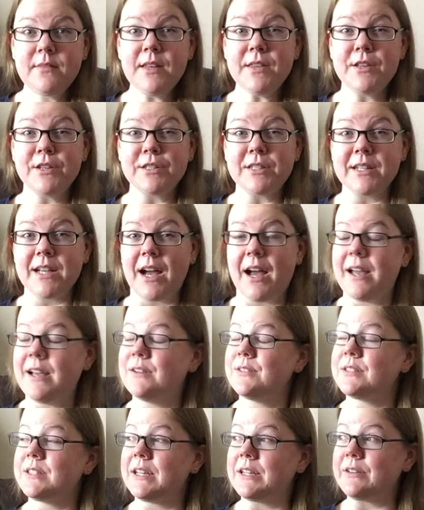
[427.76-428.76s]
There's a guy
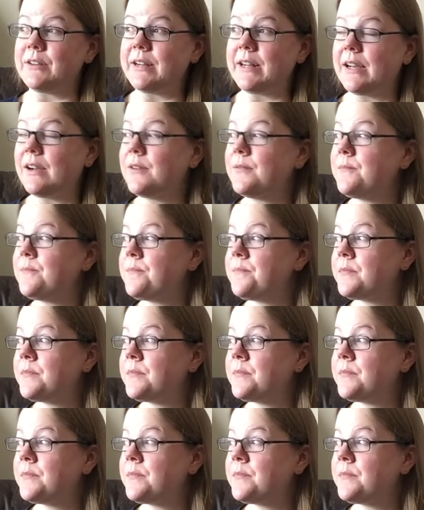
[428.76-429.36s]
outside right now.